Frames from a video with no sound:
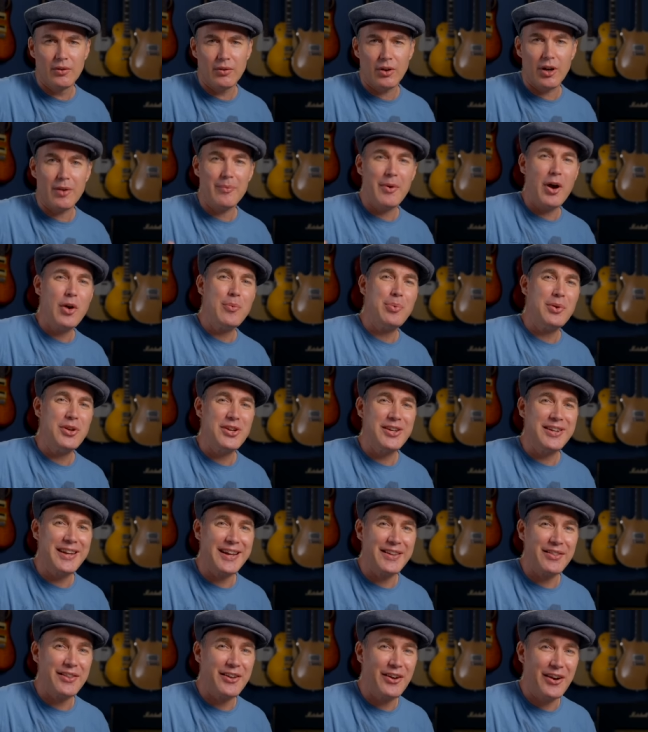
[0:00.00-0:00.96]
I'm hoping you
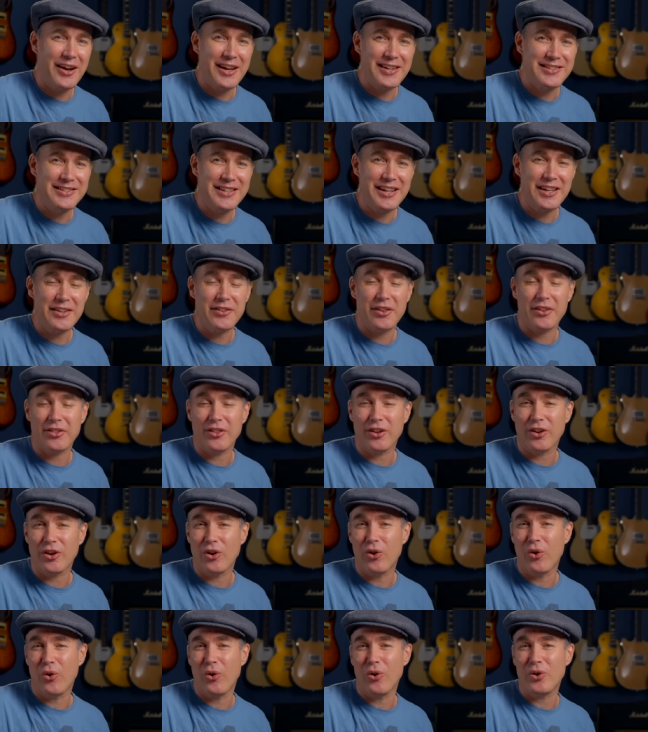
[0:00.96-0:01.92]
get the idea that the
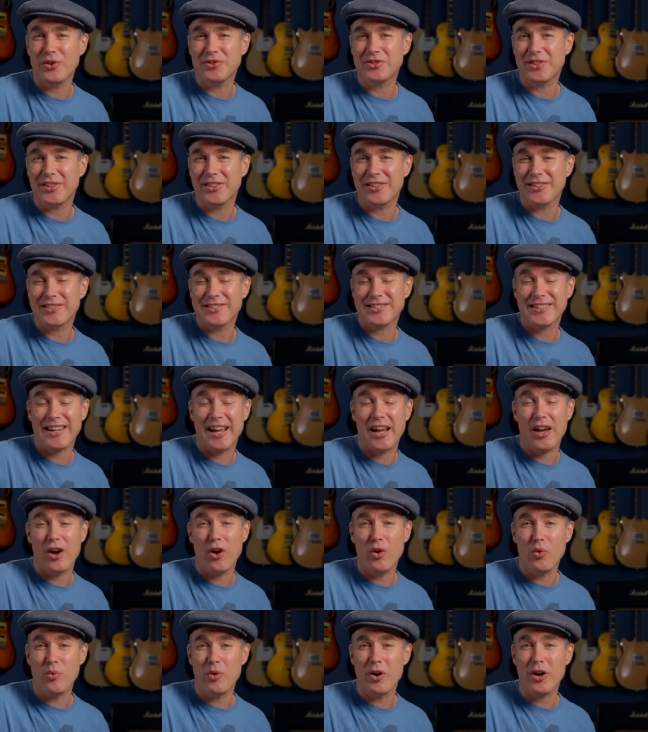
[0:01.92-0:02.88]
chords and the
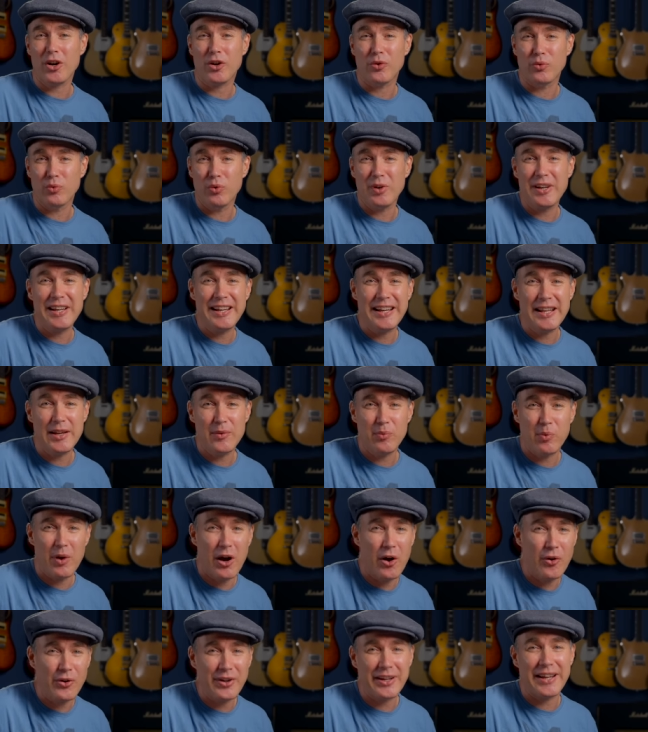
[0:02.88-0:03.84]
scale work really
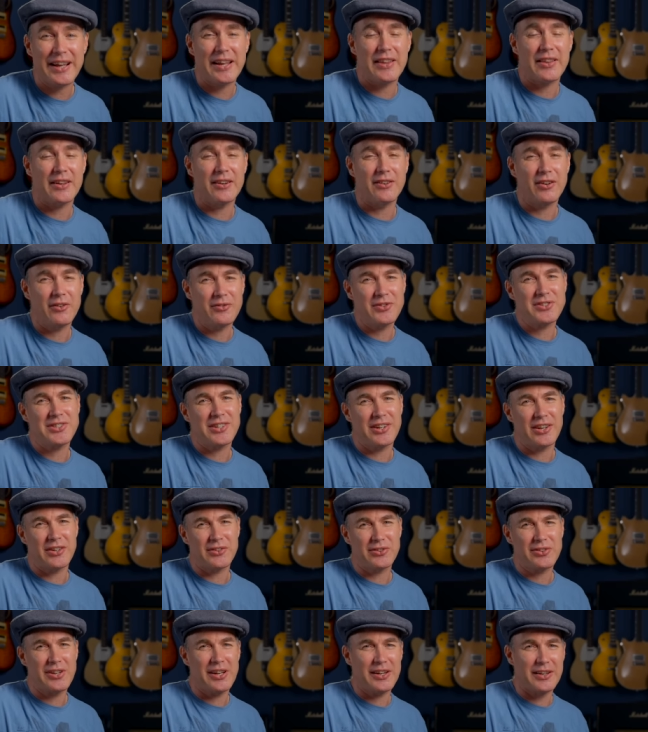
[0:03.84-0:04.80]
well together. Obviously, I
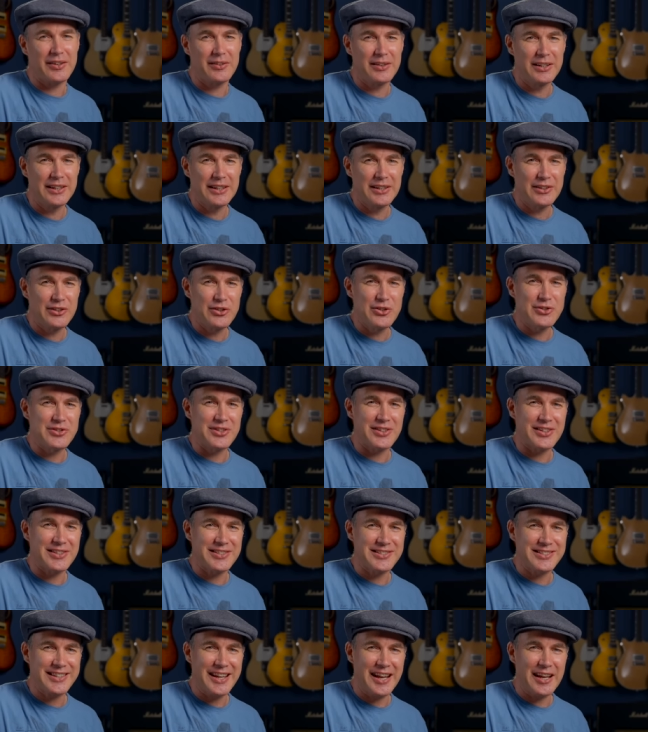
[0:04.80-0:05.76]
was kind of using the
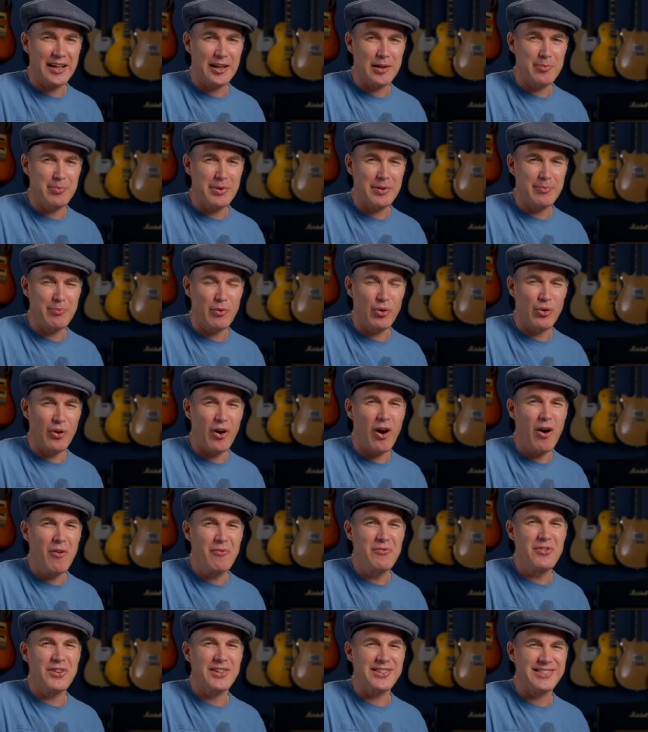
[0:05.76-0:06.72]
scale a bit more
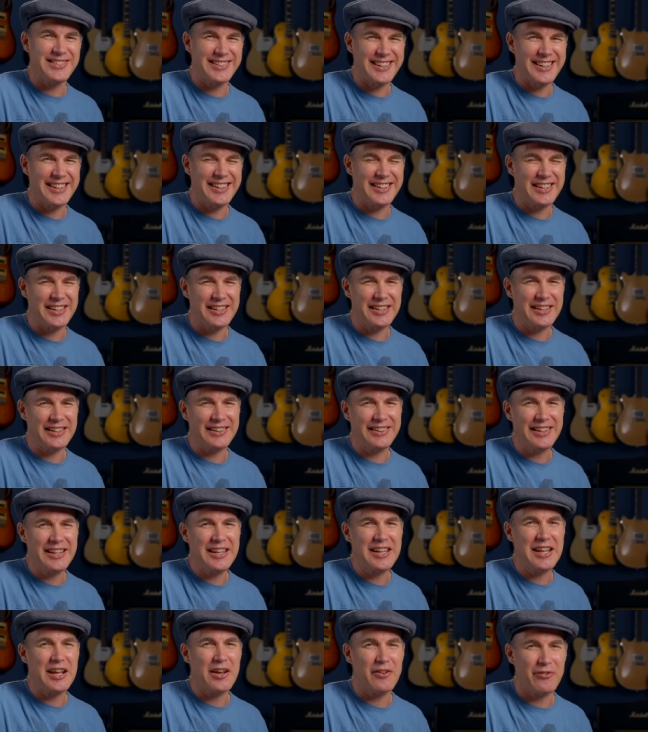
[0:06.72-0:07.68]
obviously and in a
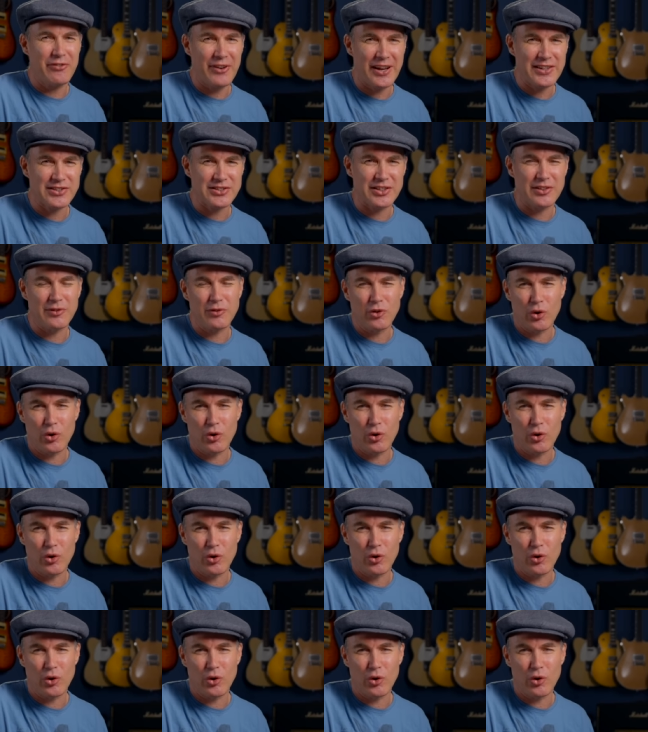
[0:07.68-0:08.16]
linear fashion.